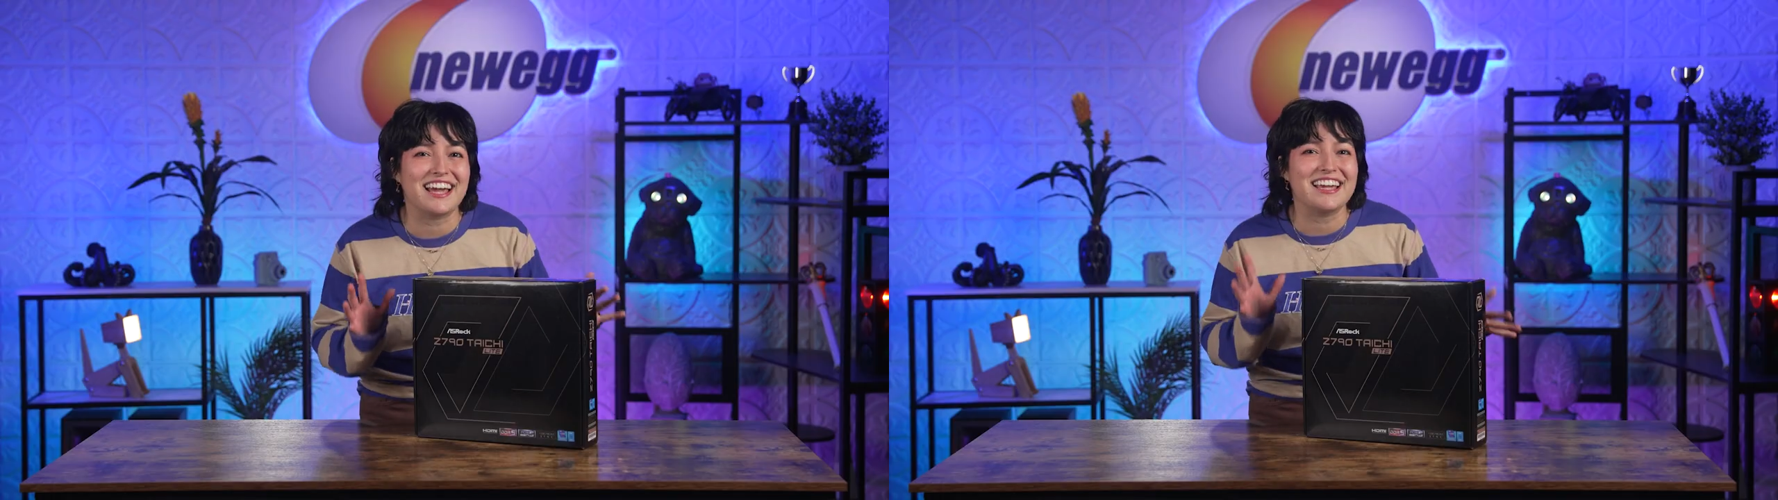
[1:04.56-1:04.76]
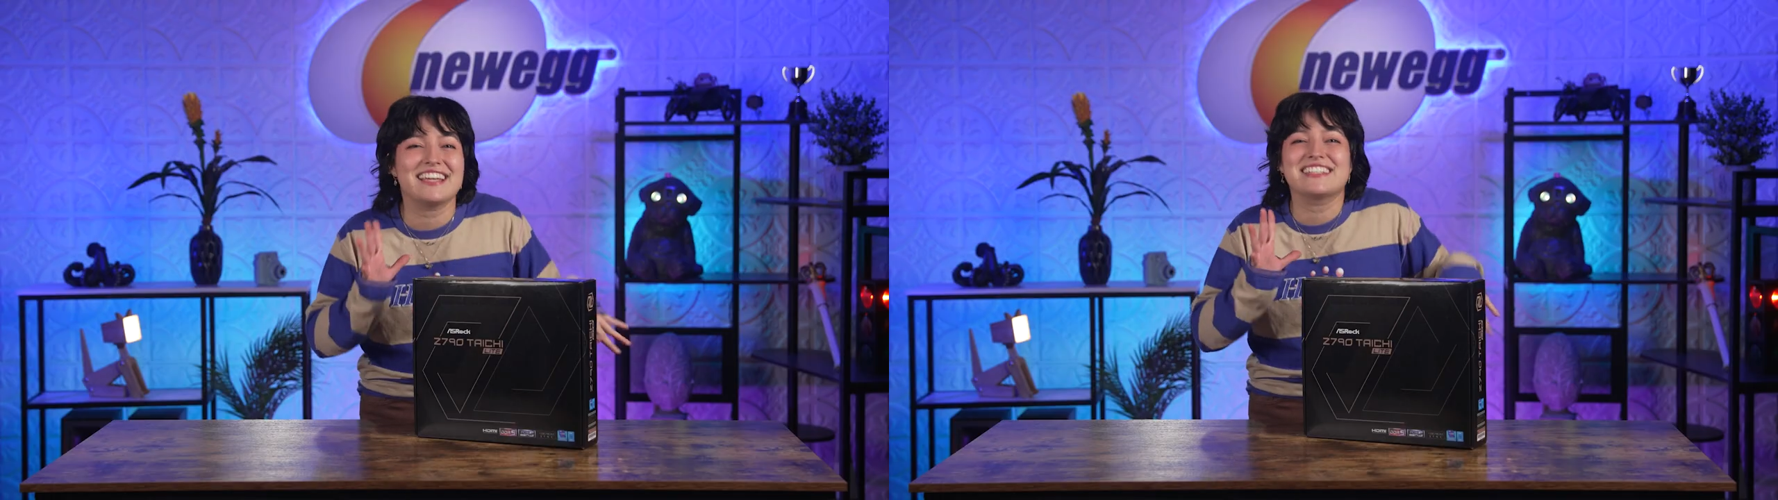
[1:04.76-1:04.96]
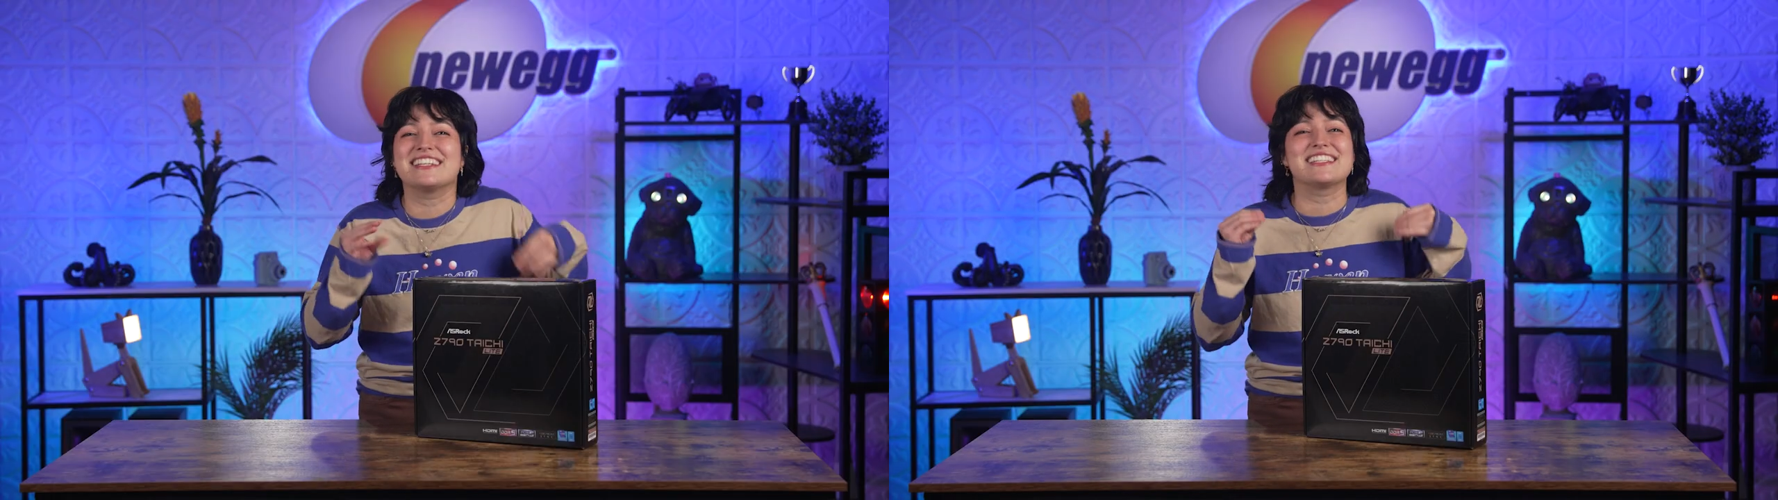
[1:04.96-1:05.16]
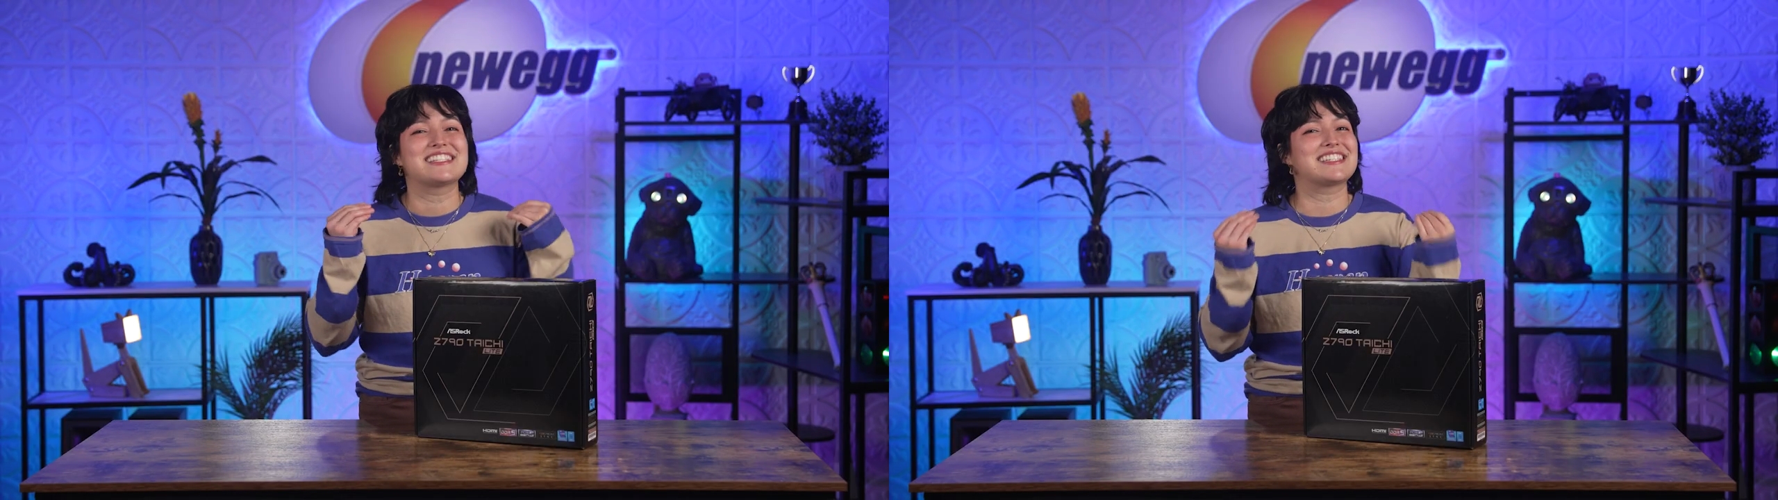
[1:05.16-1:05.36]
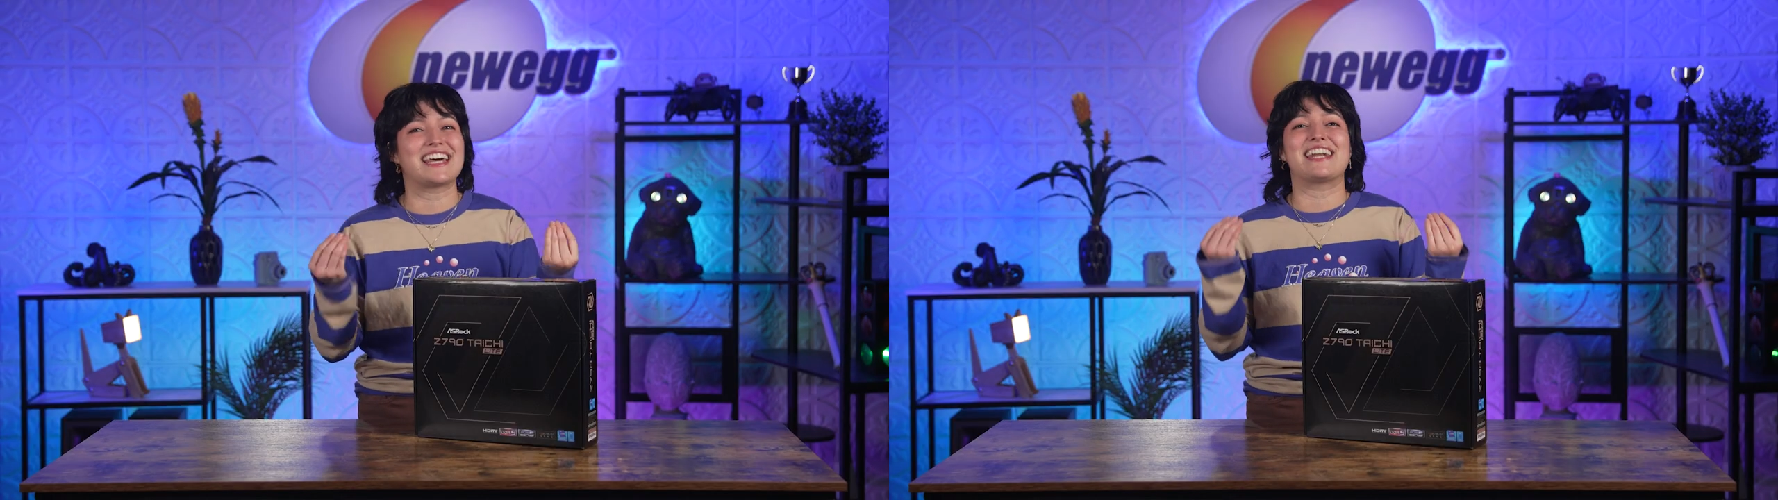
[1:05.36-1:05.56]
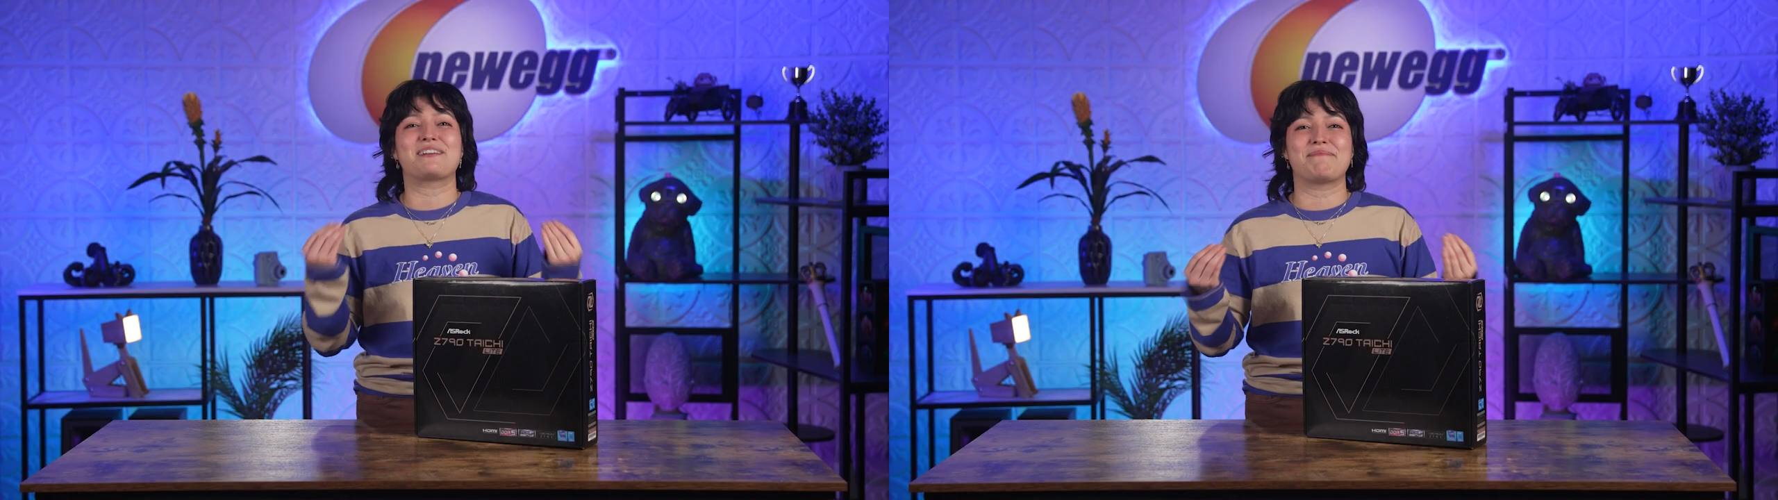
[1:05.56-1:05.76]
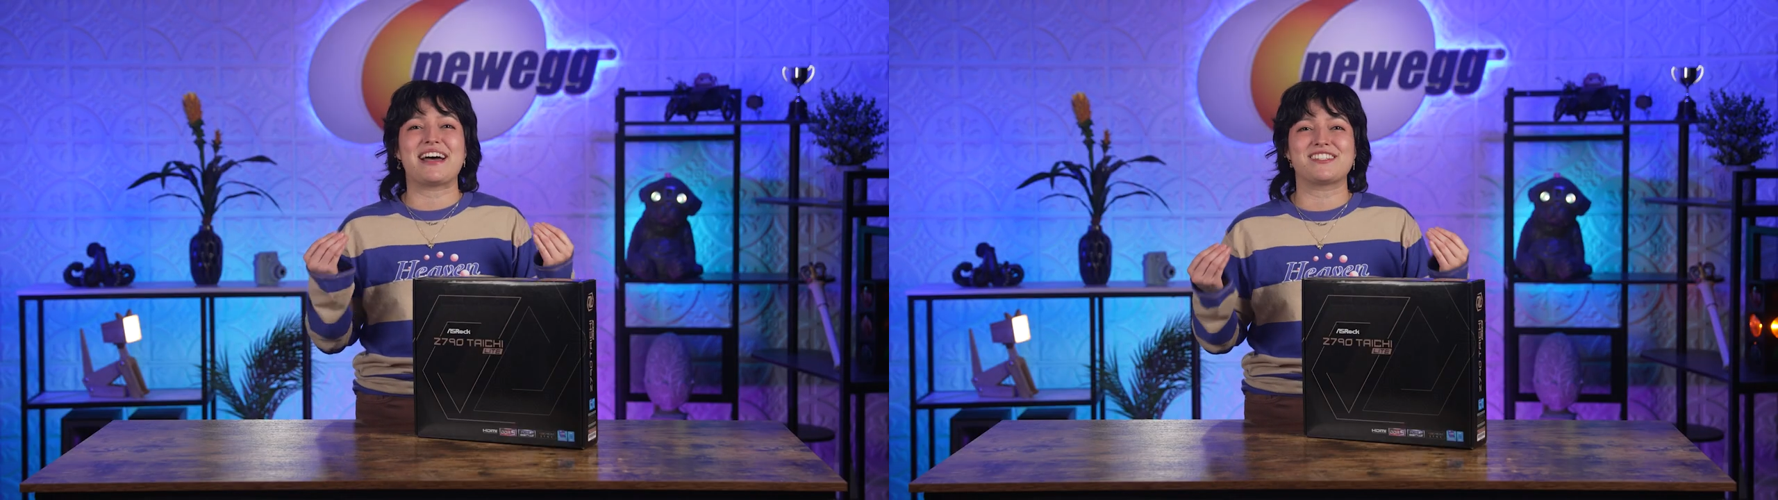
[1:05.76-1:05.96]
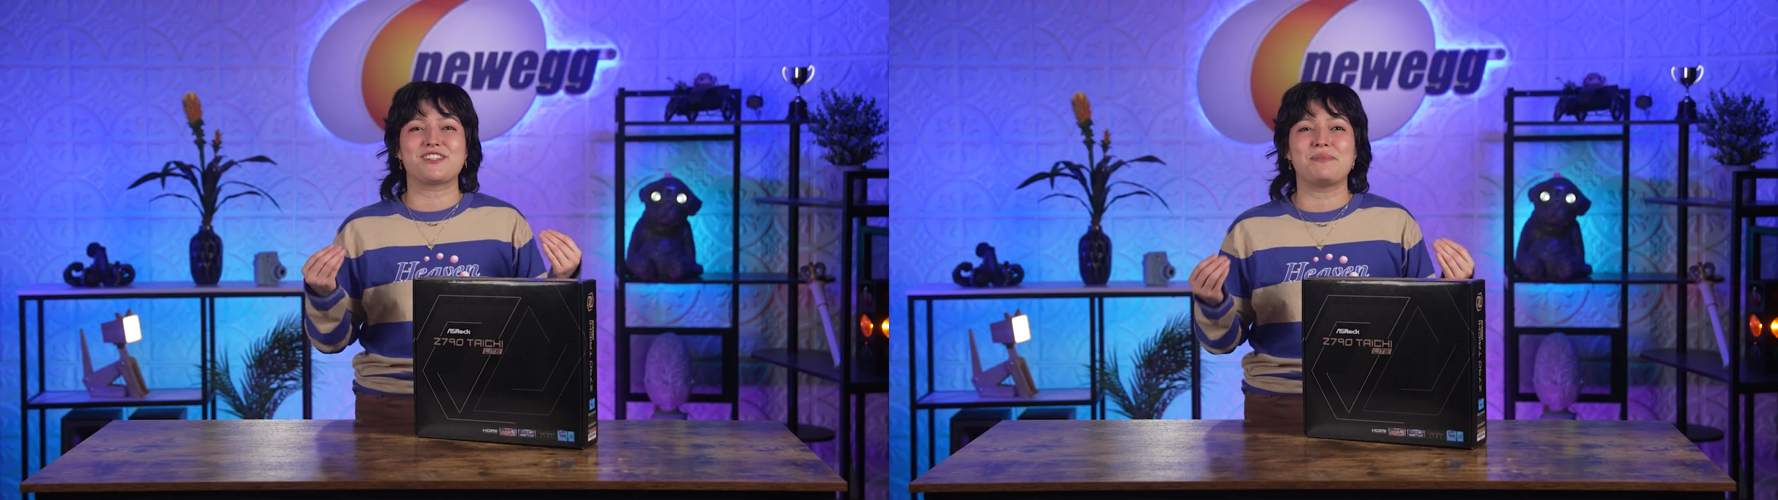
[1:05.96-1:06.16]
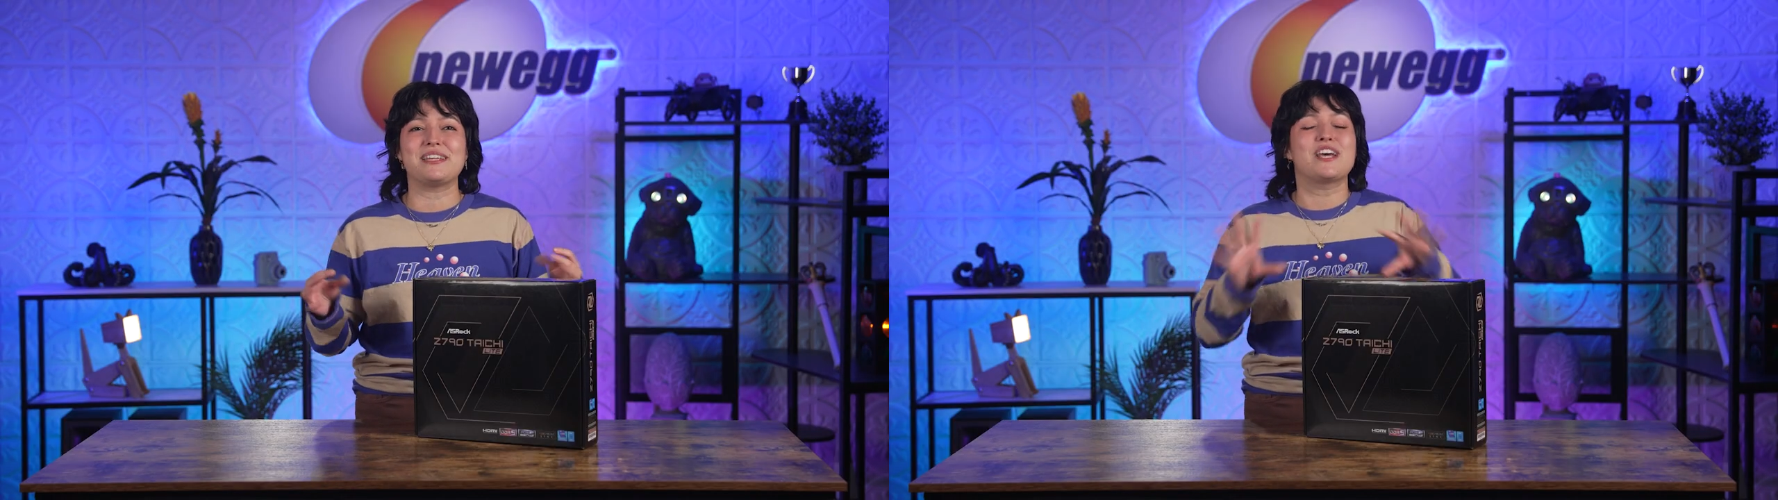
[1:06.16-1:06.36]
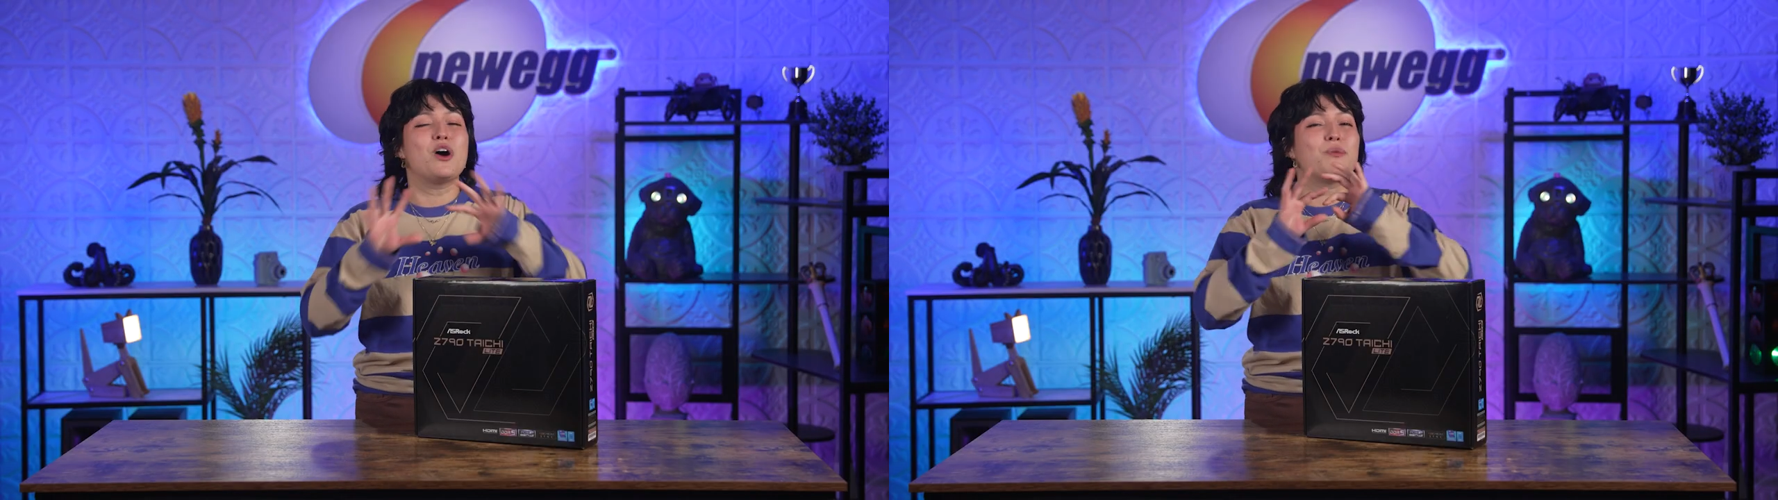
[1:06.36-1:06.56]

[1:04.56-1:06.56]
Lite is an aesthetic masterpiece